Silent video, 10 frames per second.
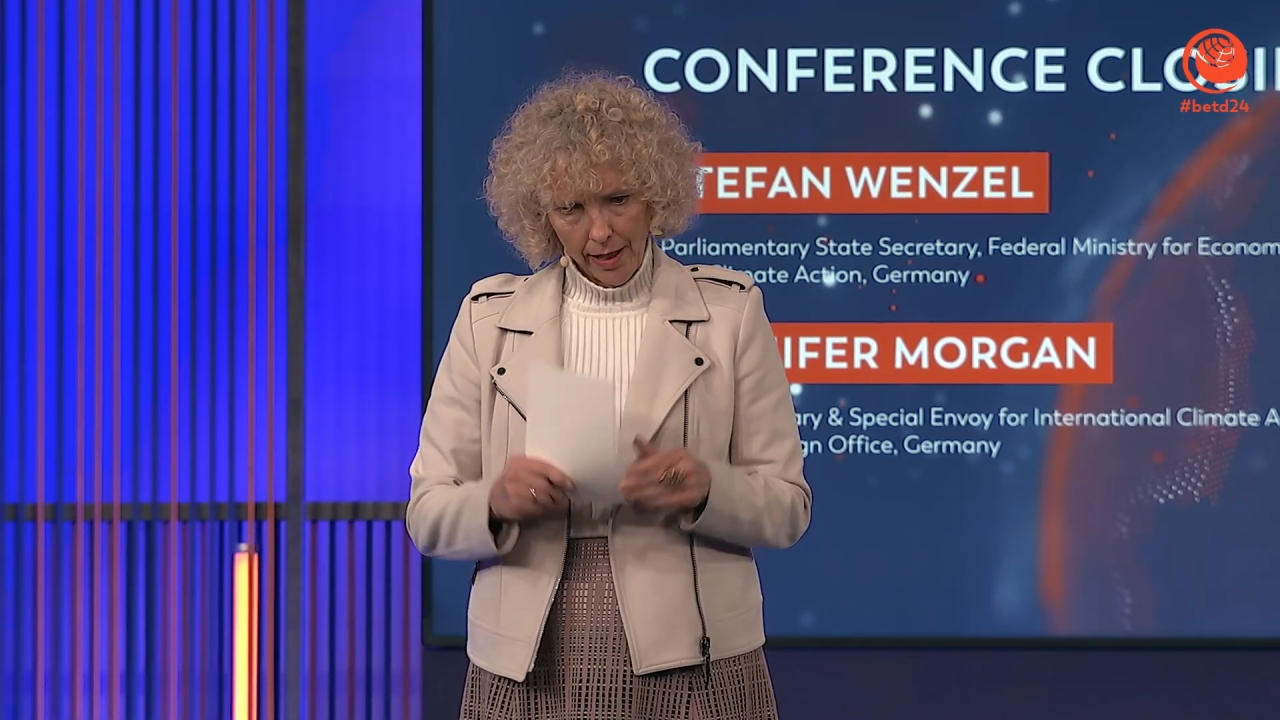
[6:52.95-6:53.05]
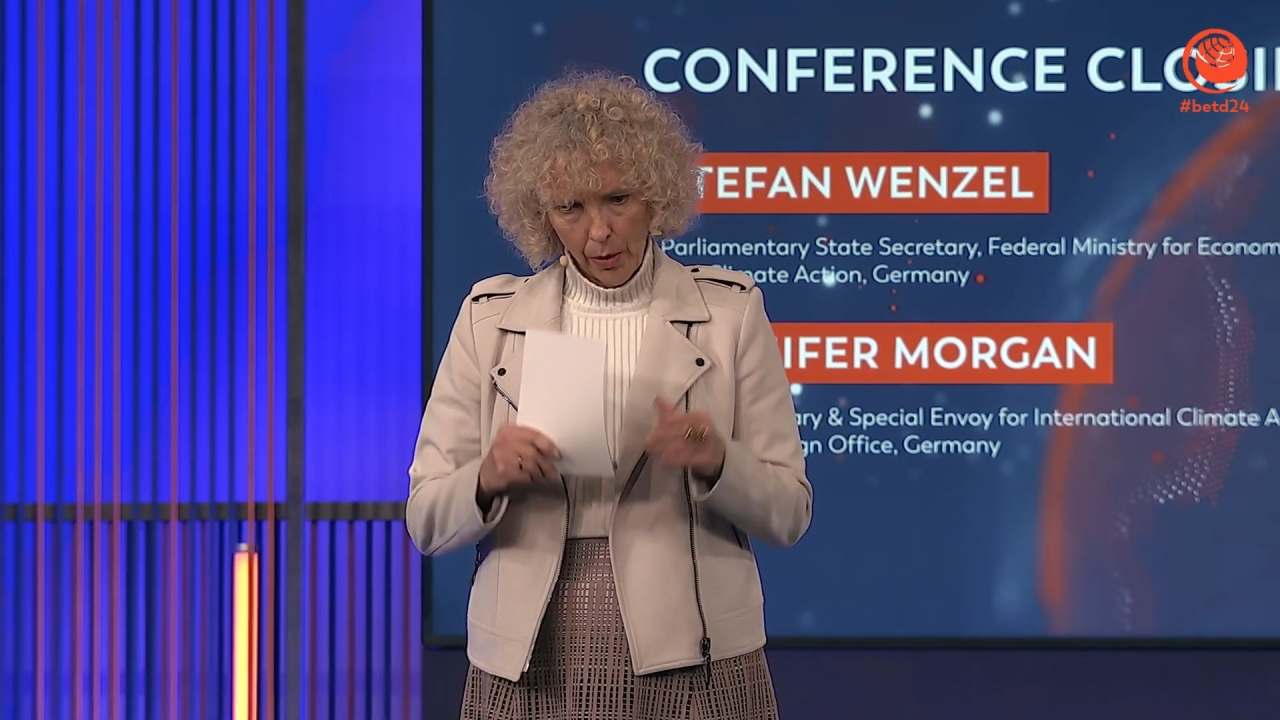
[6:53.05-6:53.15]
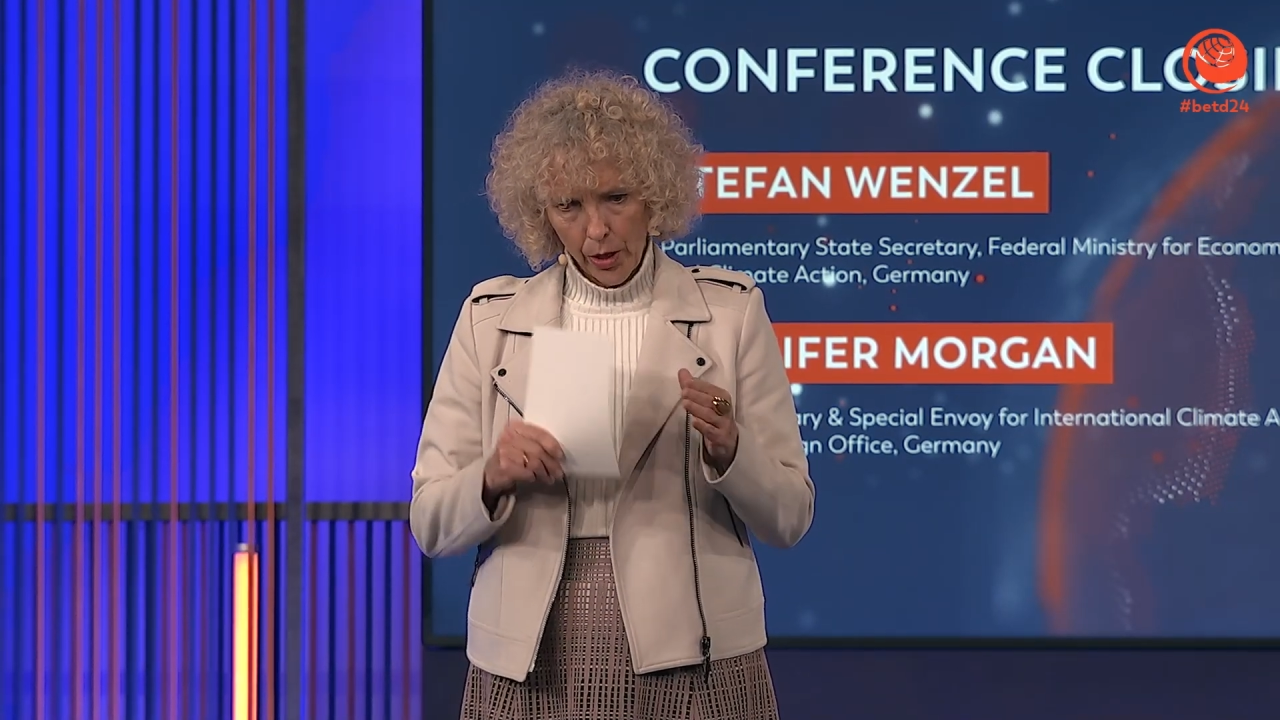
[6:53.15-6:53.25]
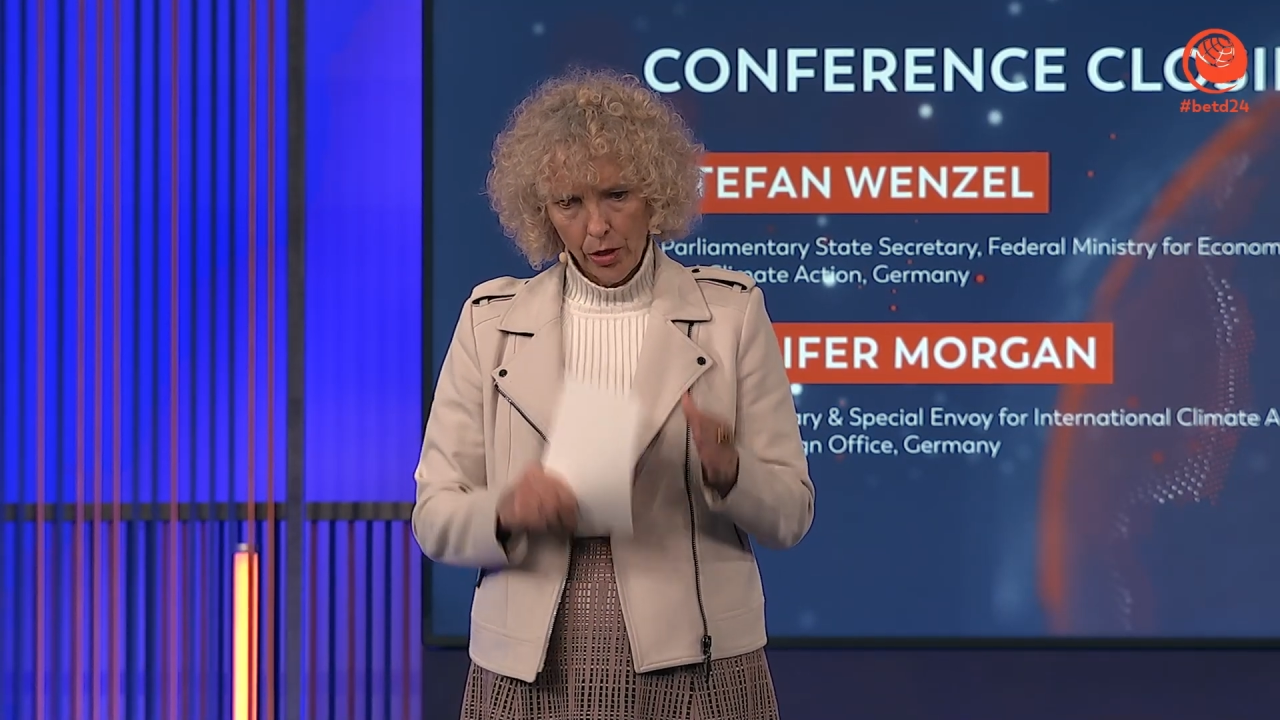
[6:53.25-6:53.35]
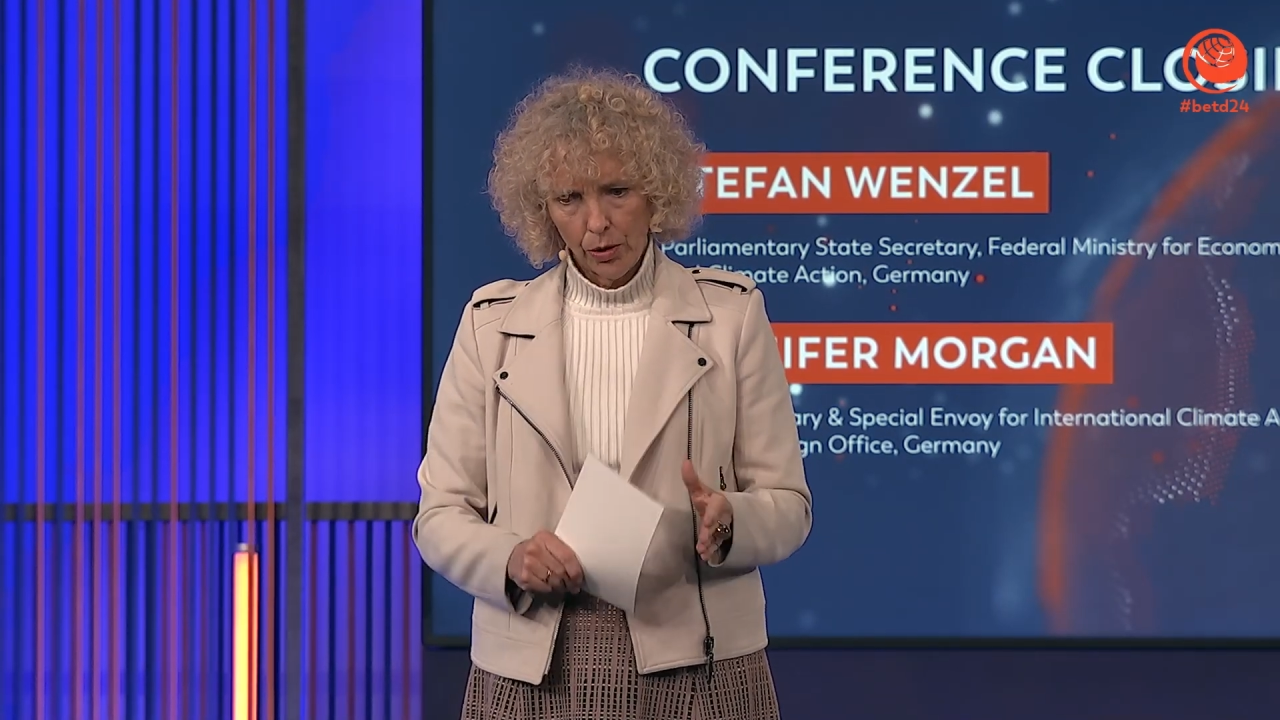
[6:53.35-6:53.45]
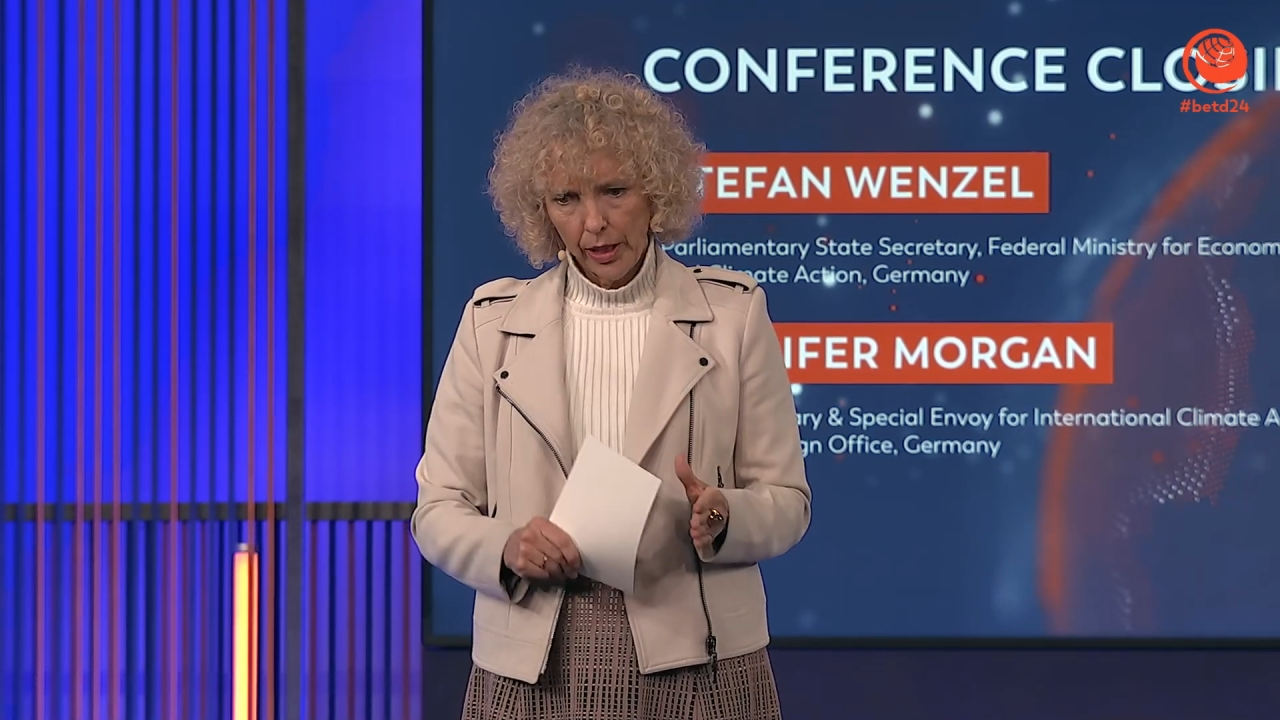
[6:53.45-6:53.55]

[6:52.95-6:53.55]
that when you